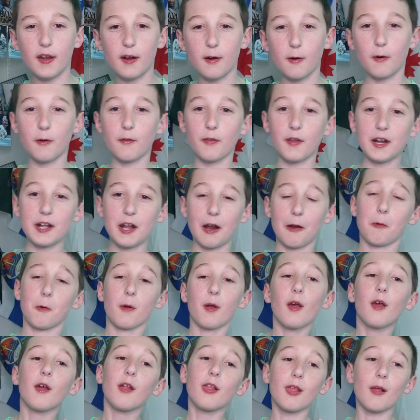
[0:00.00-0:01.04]
video on the
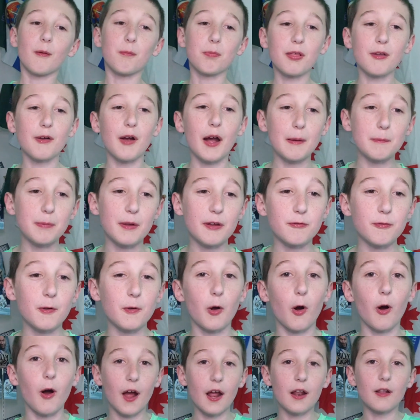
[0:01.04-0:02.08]
channel. Subscribe if you're
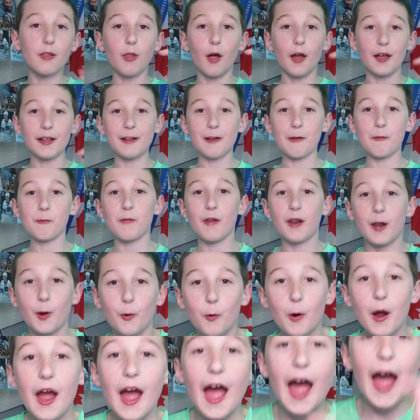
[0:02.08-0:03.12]
not, and like the
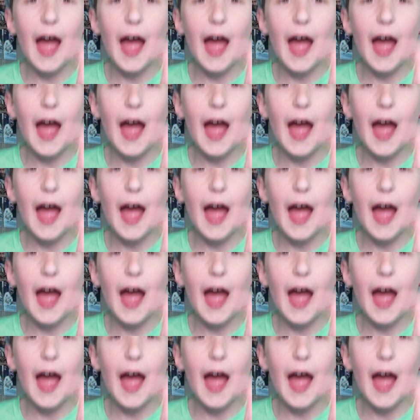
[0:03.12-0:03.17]
video.